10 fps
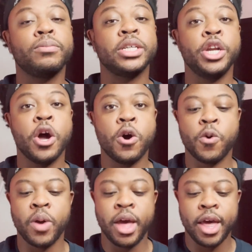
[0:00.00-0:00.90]
to
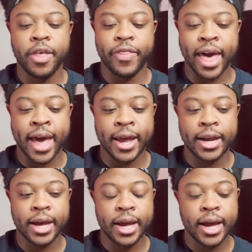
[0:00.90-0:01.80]
know that
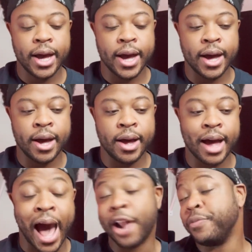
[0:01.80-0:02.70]

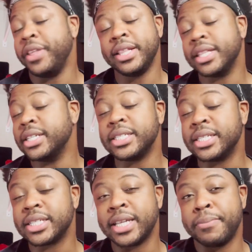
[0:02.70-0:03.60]
I don't think that this is
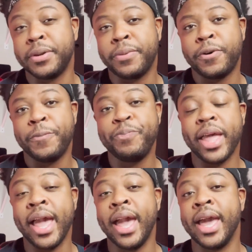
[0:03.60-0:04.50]
acceptable,
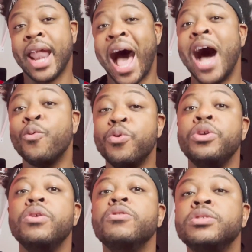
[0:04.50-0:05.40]
and I will
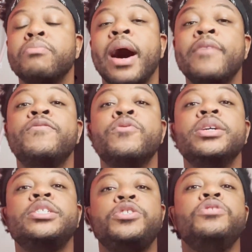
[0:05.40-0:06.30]
use my
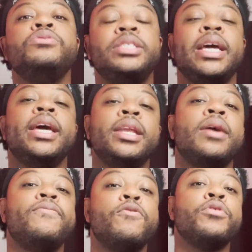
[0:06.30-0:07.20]
voice to stand
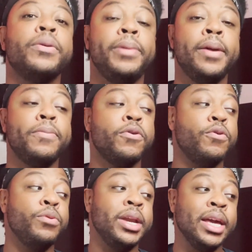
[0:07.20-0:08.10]
up for the people
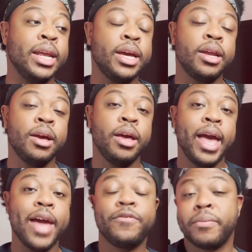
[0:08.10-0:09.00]
who need it
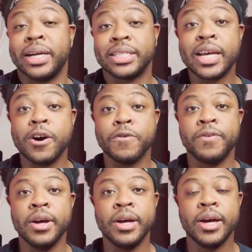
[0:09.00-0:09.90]
and for myself.
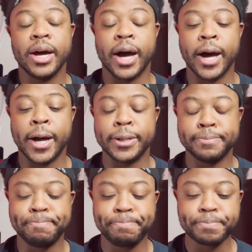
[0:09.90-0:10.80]

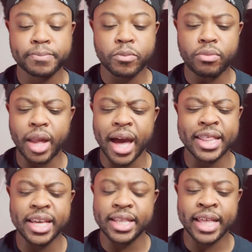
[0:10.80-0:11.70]
I
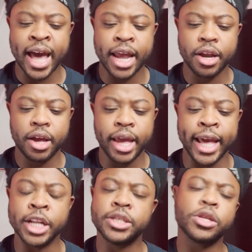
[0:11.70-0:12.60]
think that
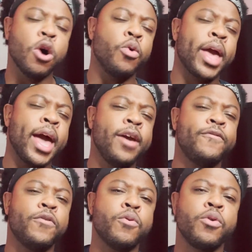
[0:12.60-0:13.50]
it's okay
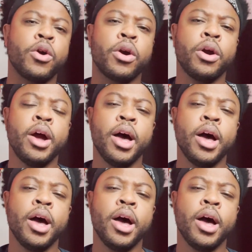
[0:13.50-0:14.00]
for